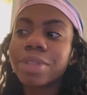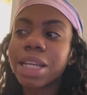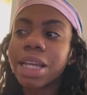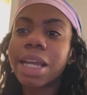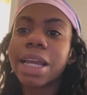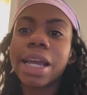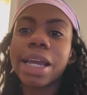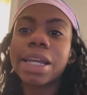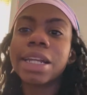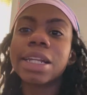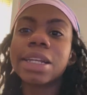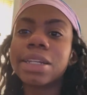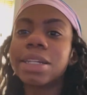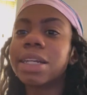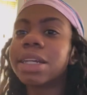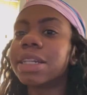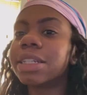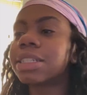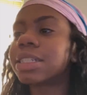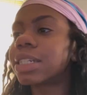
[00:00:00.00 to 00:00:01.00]
and even
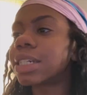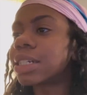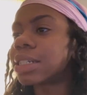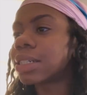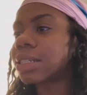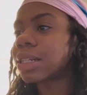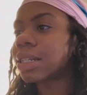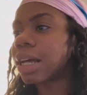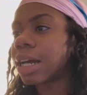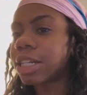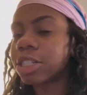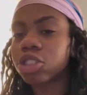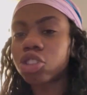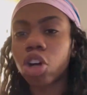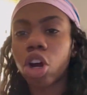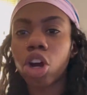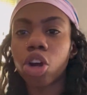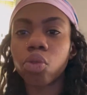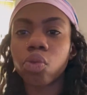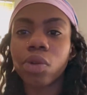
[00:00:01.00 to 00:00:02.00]
get a chance to like
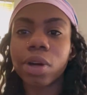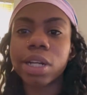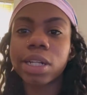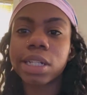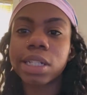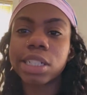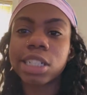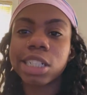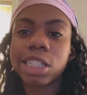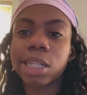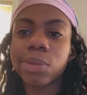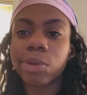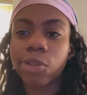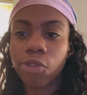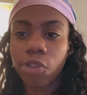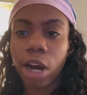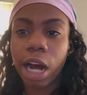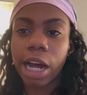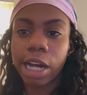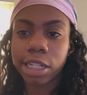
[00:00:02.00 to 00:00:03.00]
start running and shit
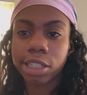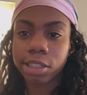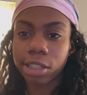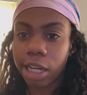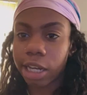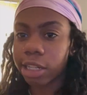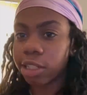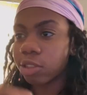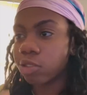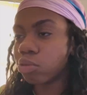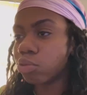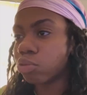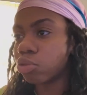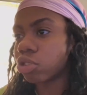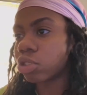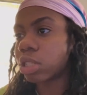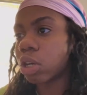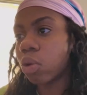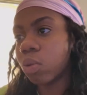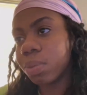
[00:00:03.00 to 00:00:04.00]
before I like
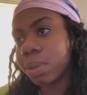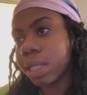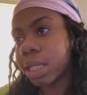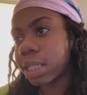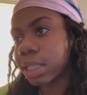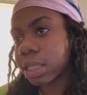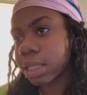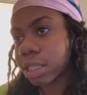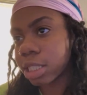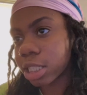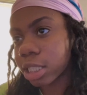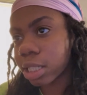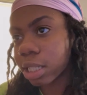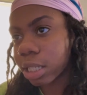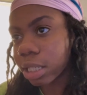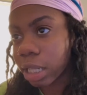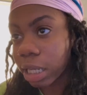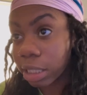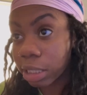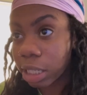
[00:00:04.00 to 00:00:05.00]
use OBS and shit
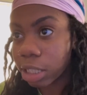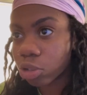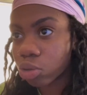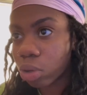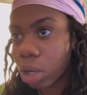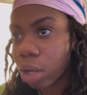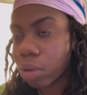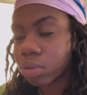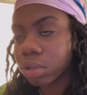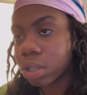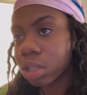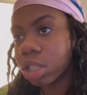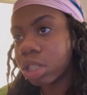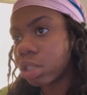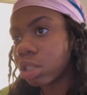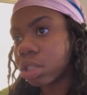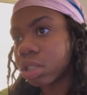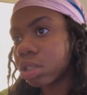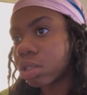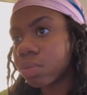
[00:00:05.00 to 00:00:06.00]
like that. That's why I was
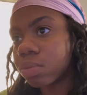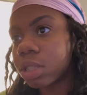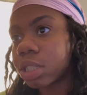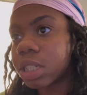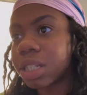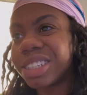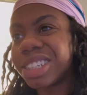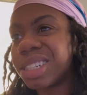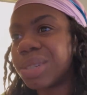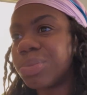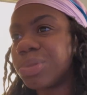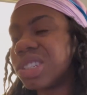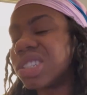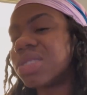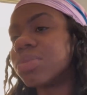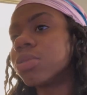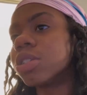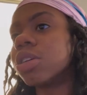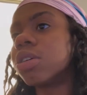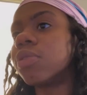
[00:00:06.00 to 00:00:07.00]
glitching so much. That shit
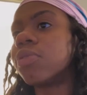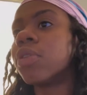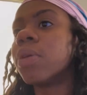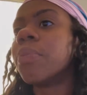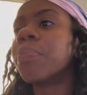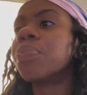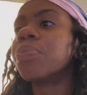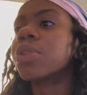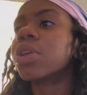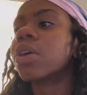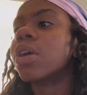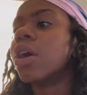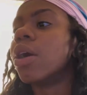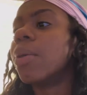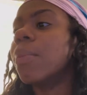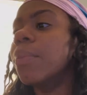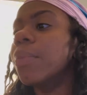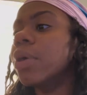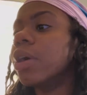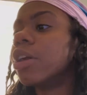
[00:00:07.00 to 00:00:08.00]
pissed me off.
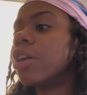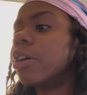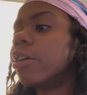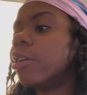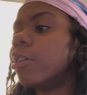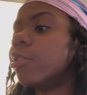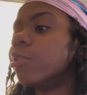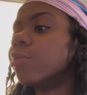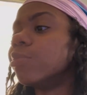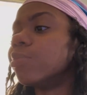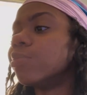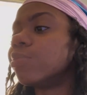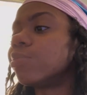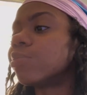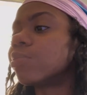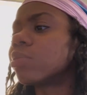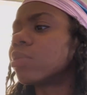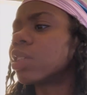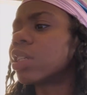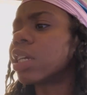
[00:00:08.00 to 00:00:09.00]
But um,
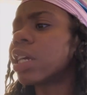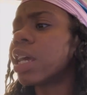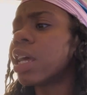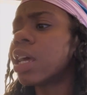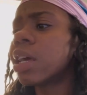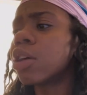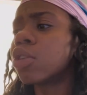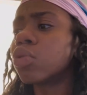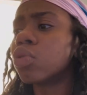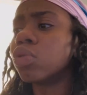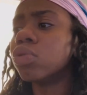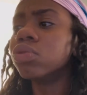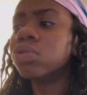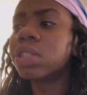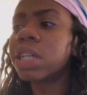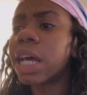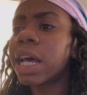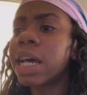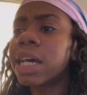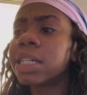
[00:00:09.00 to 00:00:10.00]
yeah,
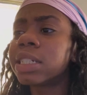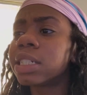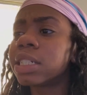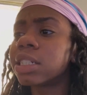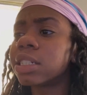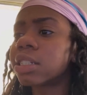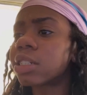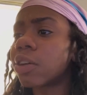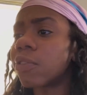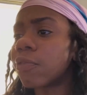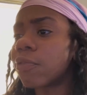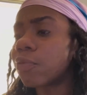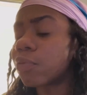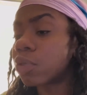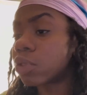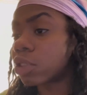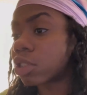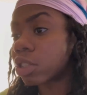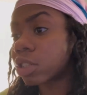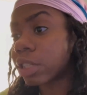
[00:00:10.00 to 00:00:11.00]
Goose ass is
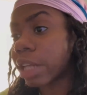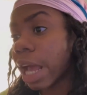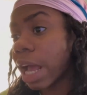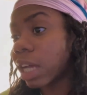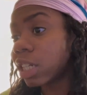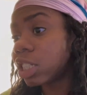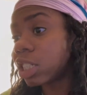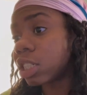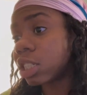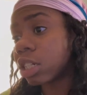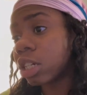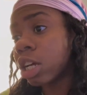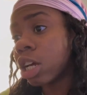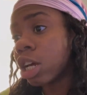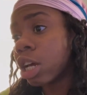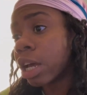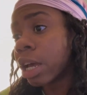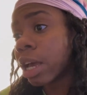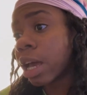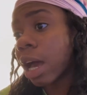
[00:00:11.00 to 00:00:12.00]
that shit.
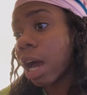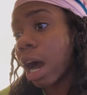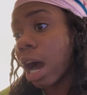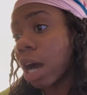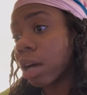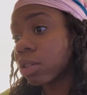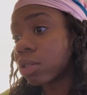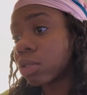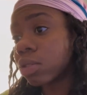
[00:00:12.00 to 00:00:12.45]
I,